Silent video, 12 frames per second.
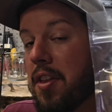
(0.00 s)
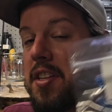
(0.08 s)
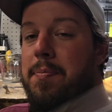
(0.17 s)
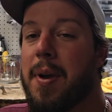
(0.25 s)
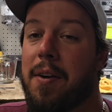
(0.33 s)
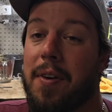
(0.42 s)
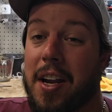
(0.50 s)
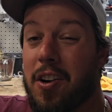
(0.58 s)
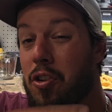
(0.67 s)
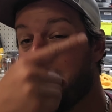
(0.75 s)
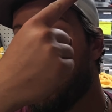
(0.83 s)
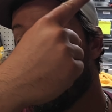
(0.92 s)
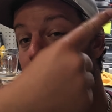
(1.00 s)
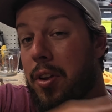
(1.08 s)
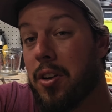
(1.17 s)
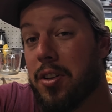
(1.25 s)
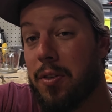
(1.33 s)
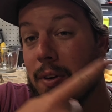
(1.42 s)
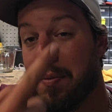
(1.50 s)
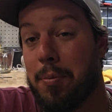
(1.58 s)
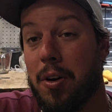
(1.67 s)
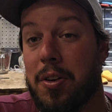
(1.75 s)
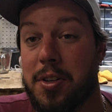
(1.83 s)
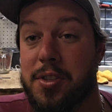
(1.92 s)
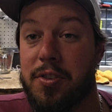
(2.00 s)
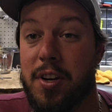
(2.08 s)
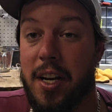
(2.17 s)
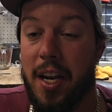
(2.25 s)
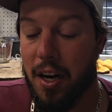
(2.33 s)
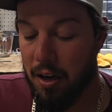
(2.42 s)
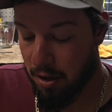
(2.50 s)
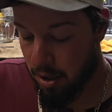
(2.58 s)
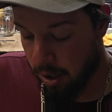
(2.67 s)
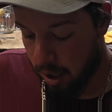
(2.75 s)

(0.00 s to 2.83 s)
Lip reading: This bait right here will be rolling on the right part of the screen here.